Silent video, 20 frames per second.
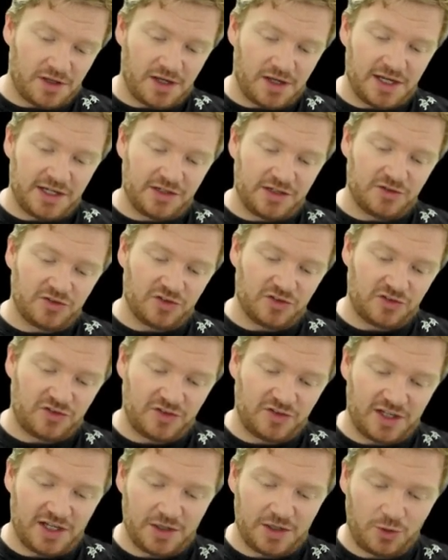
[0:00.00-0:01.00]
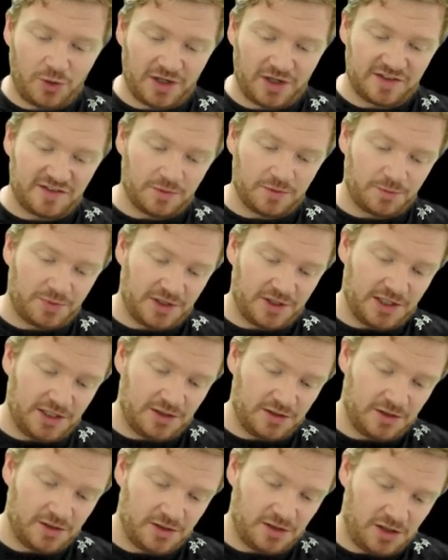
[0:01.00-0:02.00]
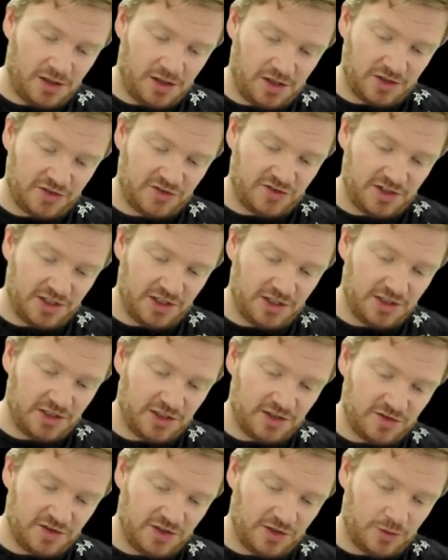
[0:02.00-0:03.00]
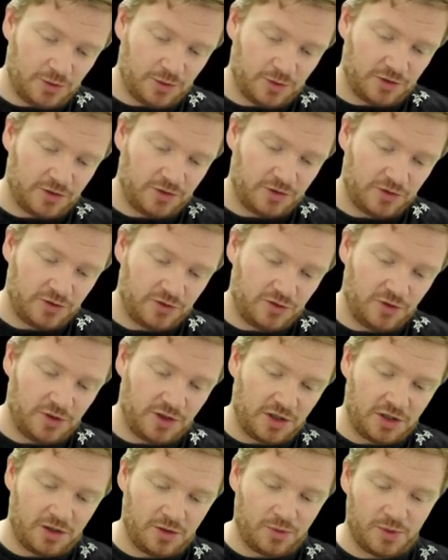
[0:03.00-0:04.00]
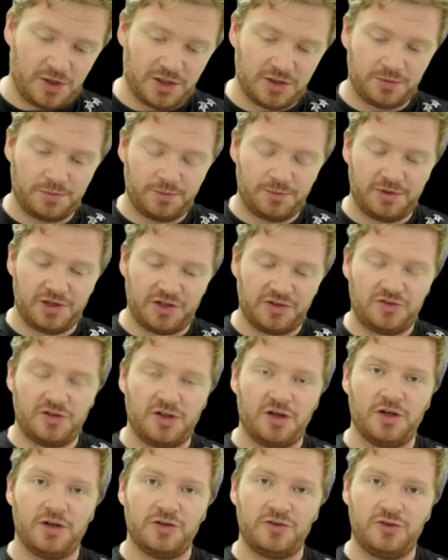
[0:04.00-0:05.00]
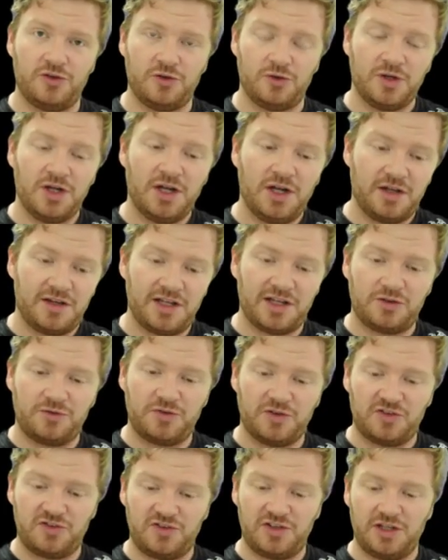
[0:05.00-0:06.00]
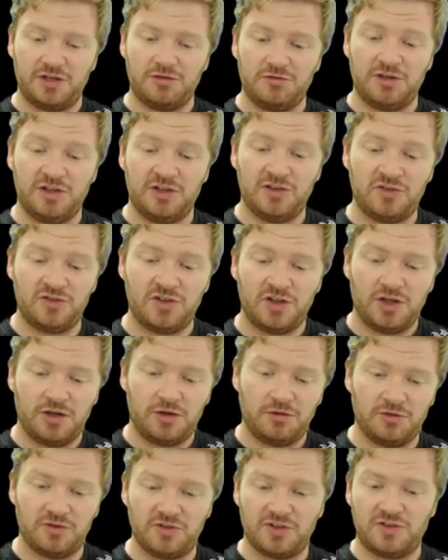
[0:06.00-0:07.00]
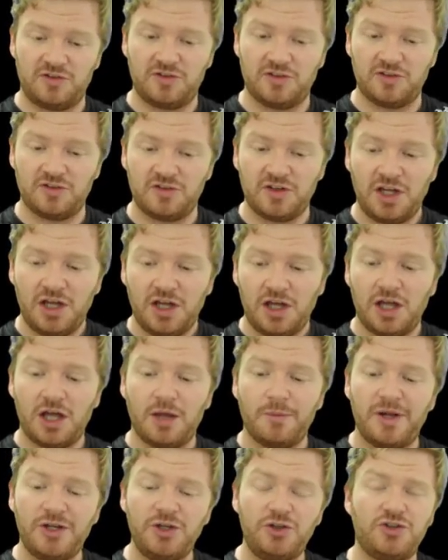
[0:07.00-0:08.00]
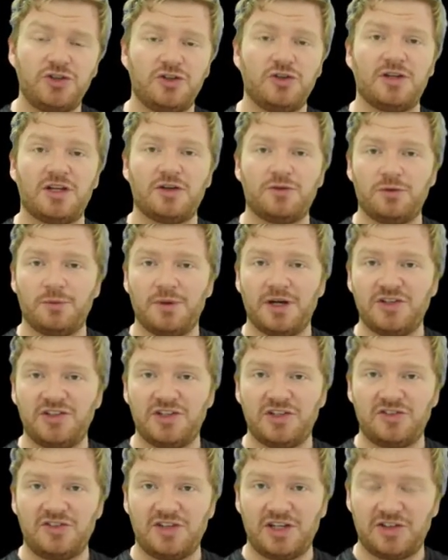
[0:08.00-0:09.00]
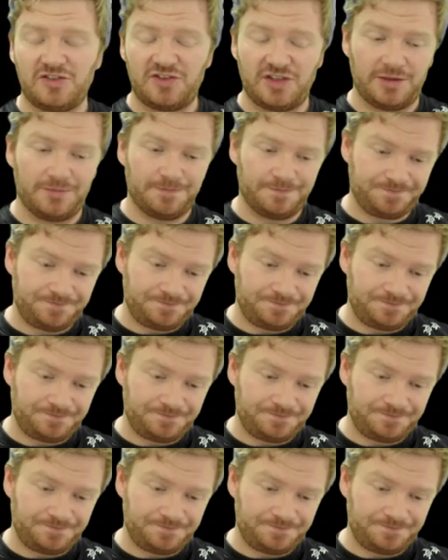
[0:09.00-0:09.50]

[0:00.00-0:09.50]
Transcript: I can just say, quite simply, RT is equal to R1 plus R2. That's for series resistors. And you should know that from IGCSE.